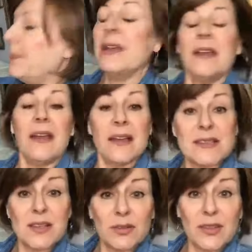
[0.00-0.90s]
But yeah,
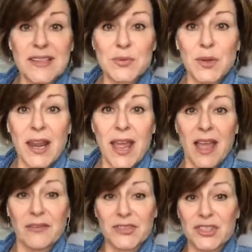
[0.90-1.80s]
so that's why I
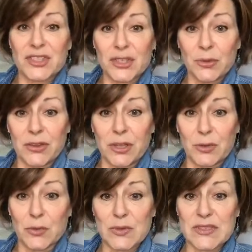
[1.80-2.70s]
have 2 of
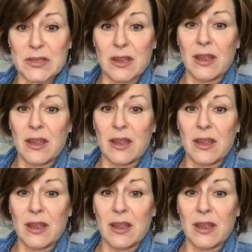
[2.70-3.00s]
those.